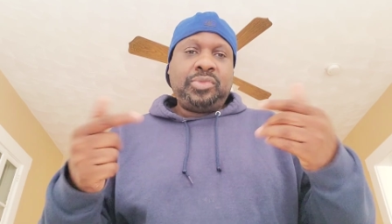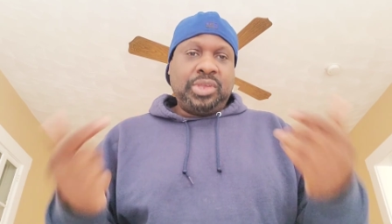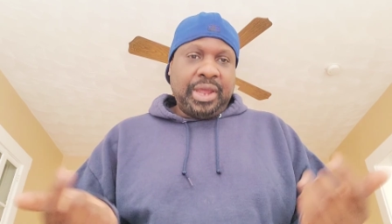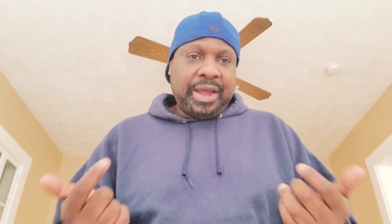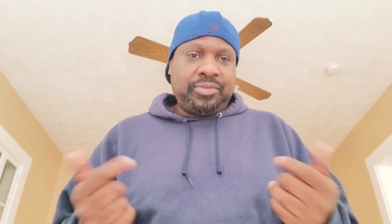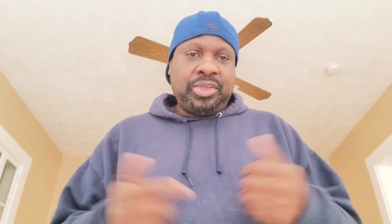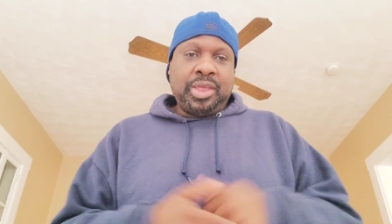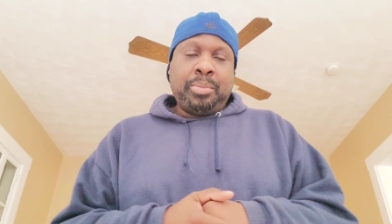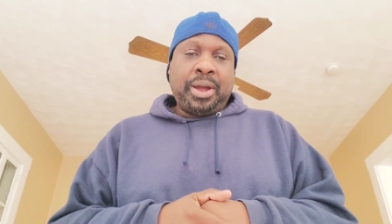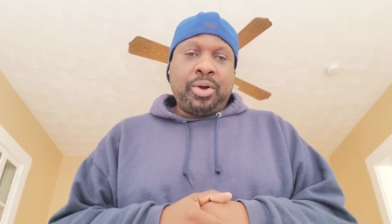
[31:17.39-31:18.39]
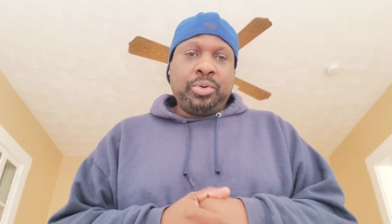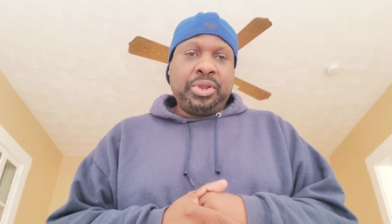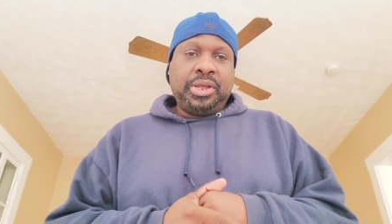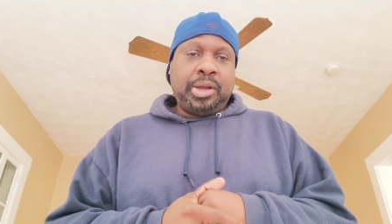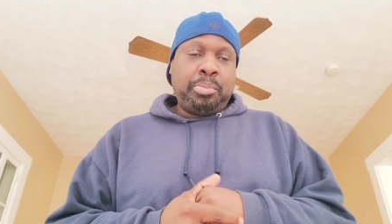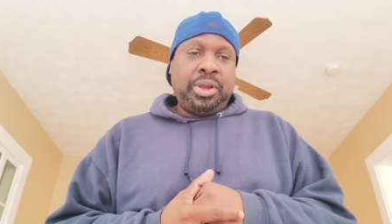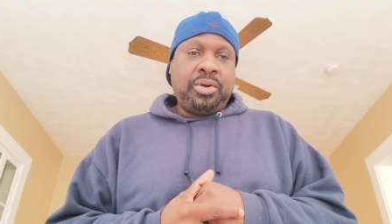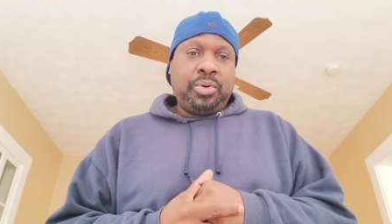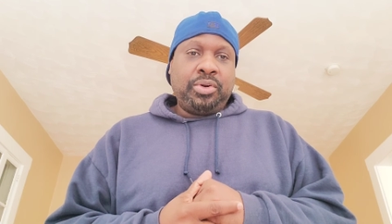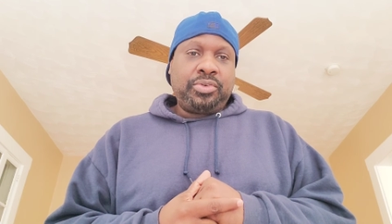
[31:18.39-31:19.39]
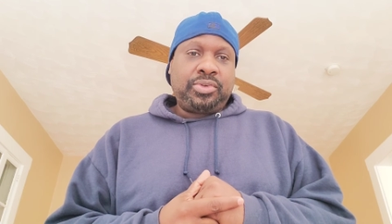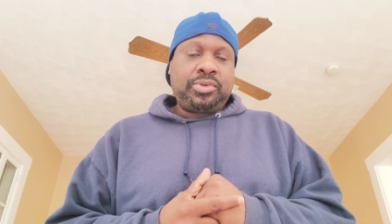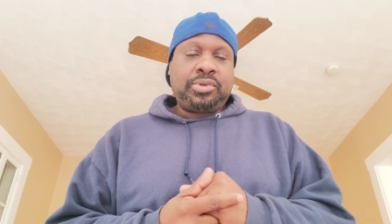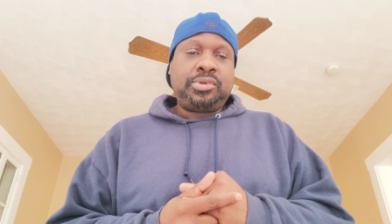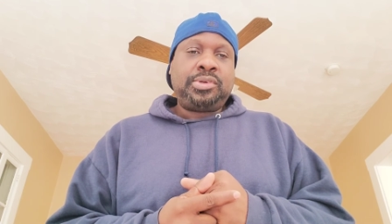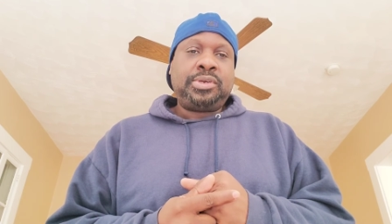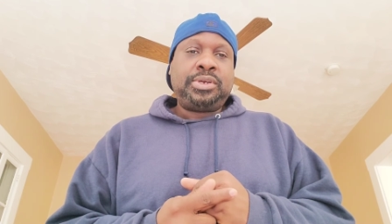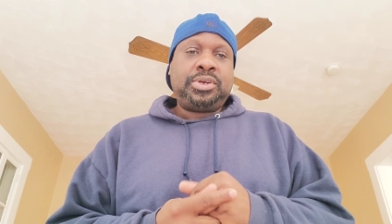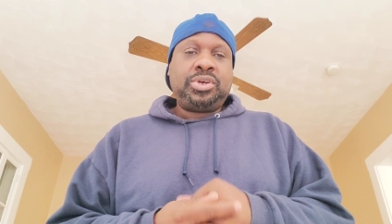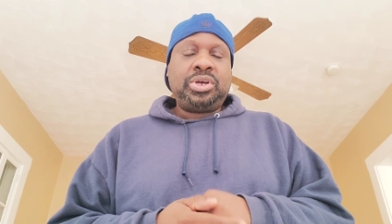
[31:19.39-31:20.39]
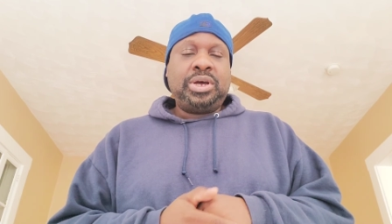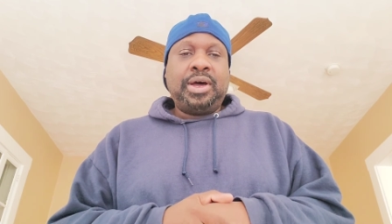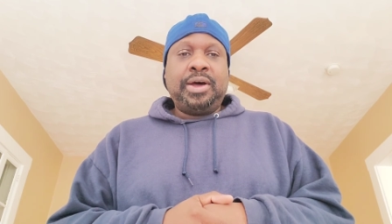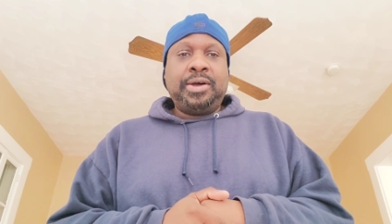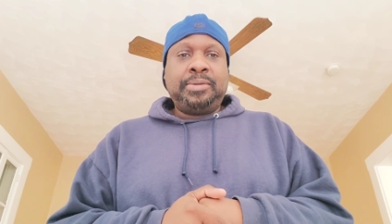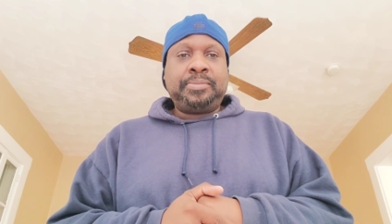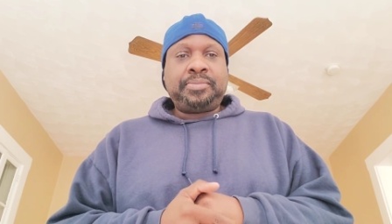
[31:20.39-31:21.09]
you have to get my holding company course. Um,